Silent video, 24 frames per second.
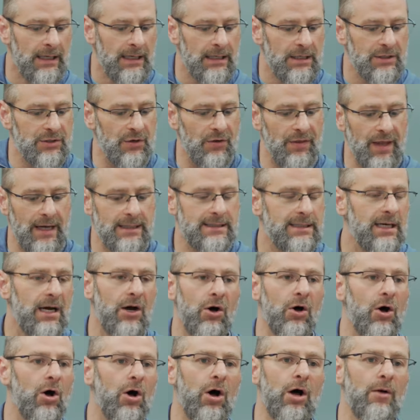So that's how
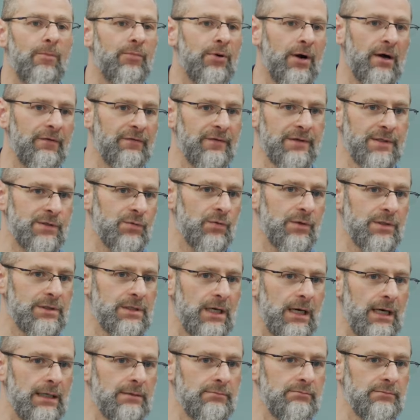all prophets were
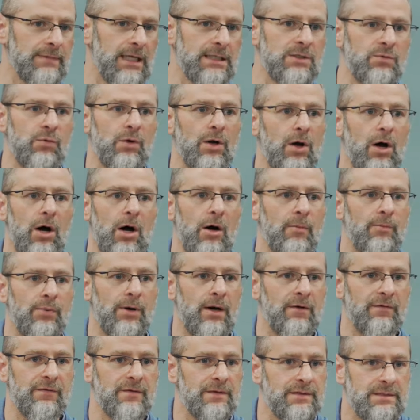taught. That's what all
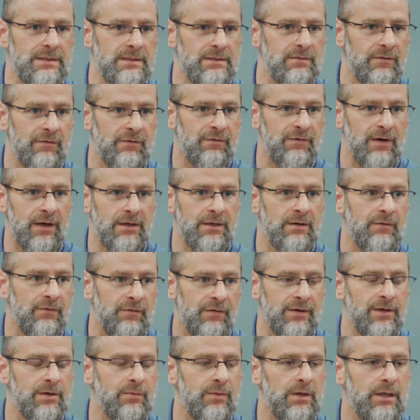prophets
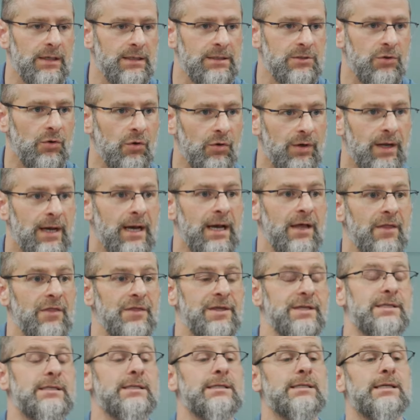fundamentally told.
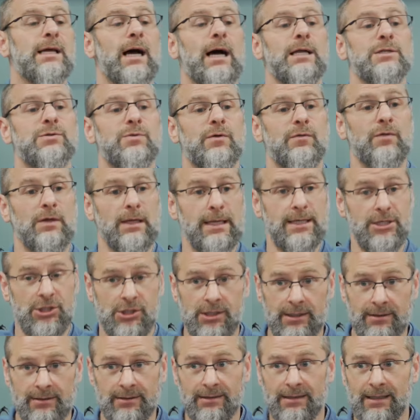This is God's
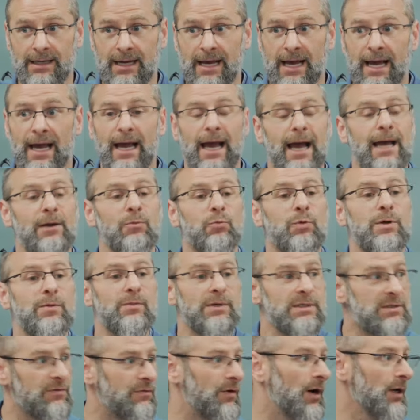revelation, and we
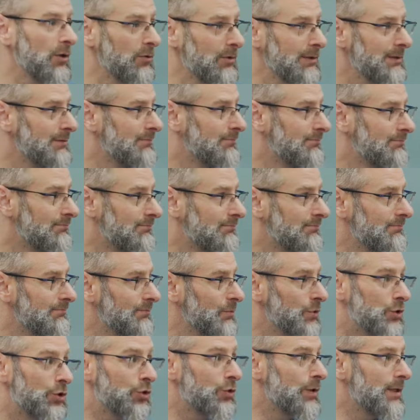must follow it.
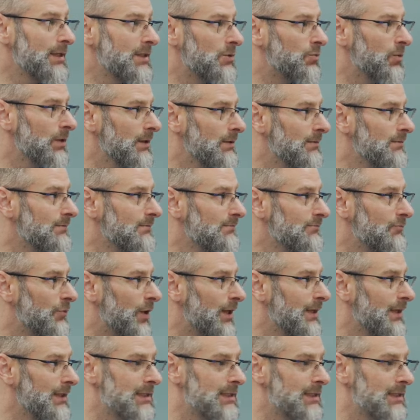Do his will, right?